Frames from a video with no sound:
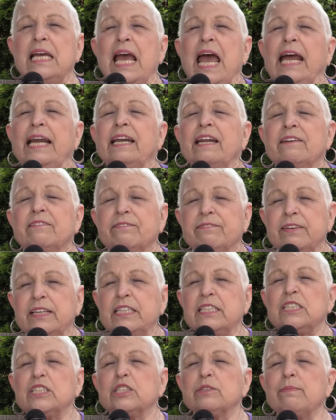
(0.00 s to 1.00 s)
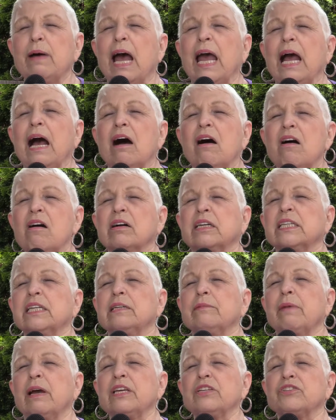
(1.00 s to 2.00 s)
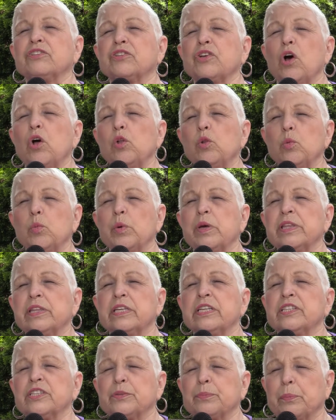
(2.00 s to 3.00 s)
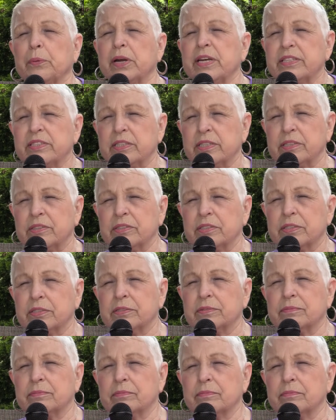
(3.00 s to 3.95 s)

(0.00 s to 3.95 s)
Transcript: and it fills my heart and my soul with its presence.